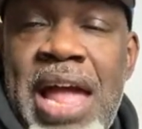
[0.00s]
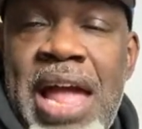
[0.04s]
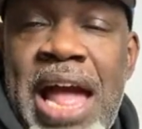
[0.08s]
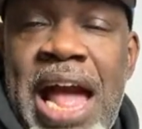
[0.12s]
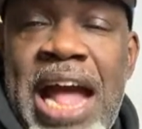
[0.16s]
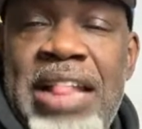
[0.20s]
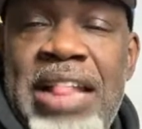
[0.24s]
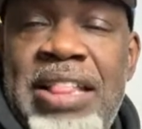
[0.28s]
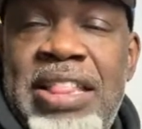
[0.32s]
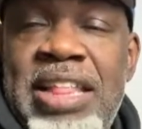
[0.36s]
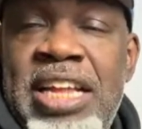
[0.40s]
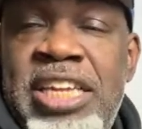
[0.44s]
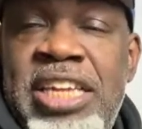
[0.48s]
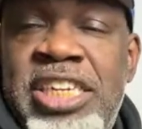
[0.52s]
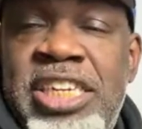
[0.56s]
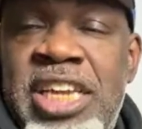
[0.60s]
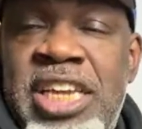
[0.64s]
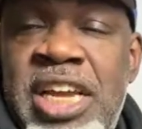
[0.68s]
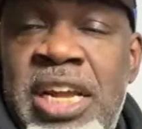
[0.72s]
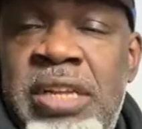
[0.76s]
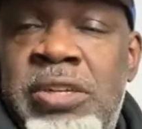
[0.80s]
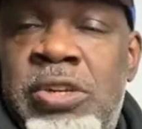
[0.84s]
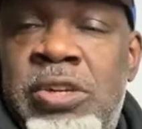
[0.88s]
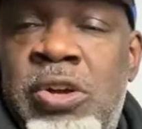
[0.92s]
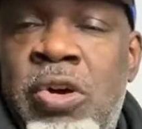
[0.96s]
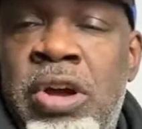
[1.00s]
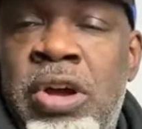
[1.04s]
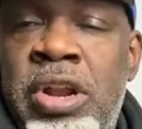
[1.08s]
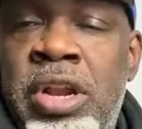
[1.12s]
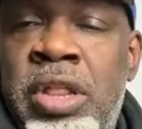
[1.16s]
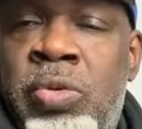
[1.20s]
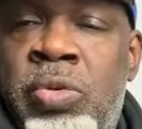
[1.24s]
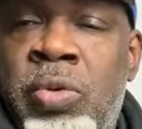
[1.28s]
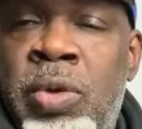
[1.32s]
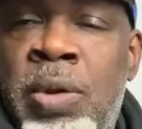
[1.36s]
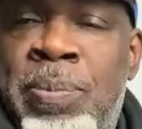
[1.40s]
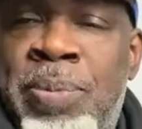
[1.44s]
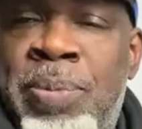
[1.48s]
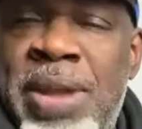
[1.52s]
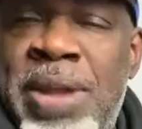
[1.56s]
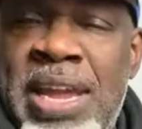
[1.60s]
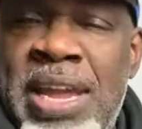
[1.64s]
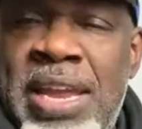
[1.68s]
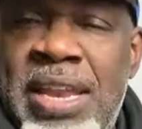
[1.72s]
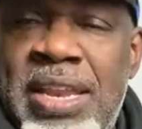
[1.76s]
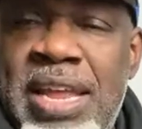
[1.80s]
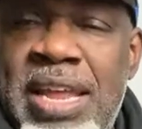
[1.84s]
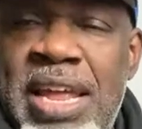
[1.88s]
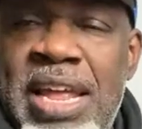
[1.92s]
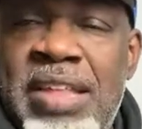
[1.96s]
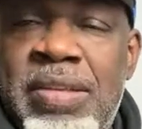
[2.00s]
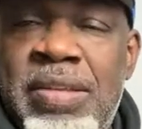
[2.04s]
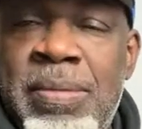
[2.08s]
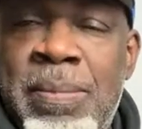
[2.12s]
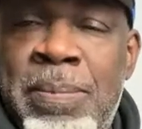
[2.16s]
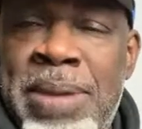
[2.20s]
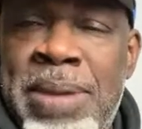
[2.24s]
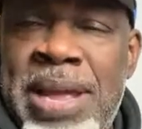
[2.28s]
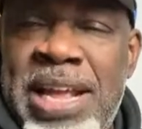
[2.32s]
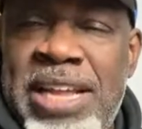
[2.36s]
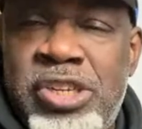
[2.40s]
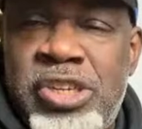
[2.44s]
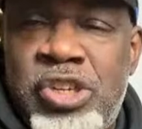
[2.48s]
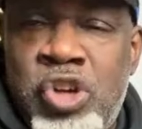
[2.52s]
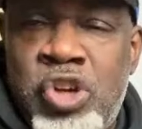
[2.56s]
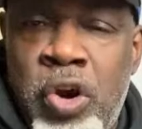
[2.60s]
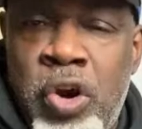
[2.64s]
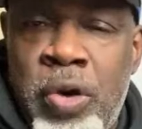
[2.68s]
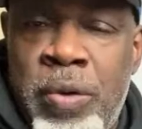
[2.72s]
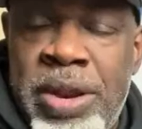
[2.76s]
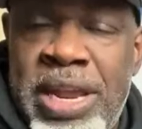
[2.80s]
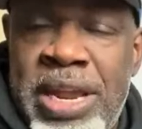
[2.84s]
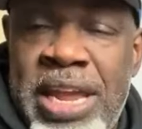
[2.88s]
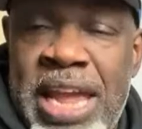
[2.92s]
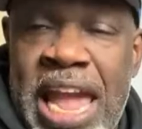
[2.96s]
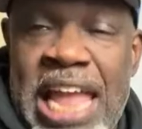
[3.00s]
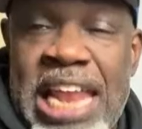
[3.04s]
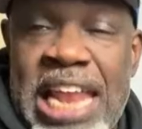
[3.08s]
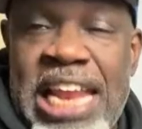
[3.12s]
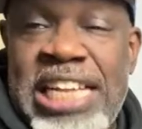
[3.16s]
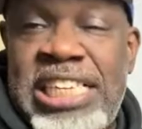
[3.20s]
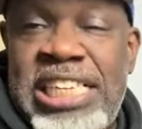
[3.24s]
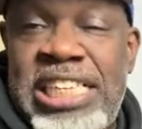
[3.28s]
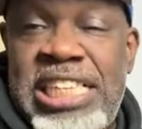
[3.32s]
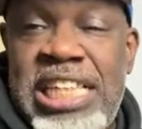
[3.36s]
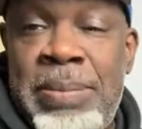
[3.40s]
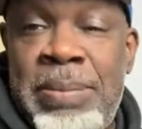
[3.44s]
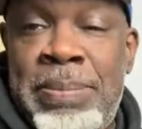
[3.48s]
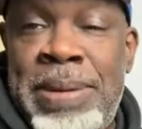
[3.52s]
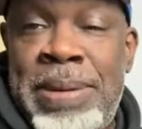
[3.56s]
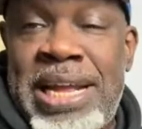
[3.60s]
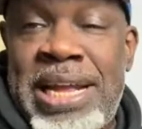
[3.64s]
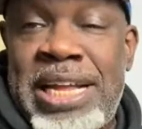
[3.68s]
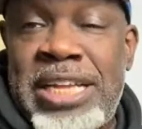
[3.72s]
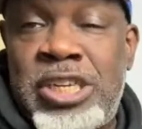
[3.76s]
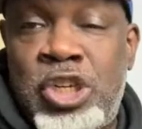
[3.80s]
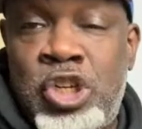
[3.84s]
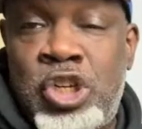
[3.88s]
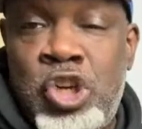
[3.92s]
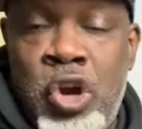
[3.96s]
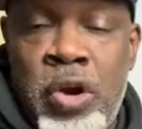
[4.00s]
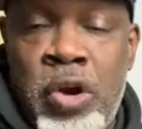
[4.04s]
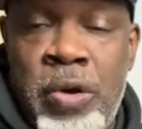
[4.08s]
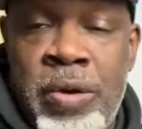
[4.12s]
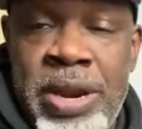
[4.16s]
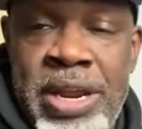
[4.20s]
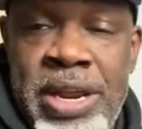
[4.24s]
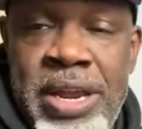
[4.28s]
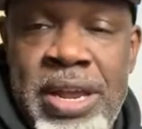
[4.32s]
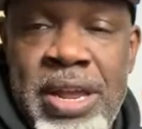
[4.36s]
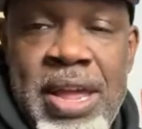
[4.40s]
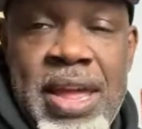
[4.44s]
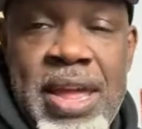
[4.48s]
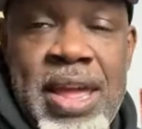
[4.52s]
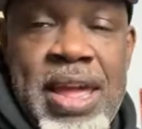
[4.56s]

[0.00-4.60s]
I think Chiefs going to three-peat is a big story, and it's the biggest story.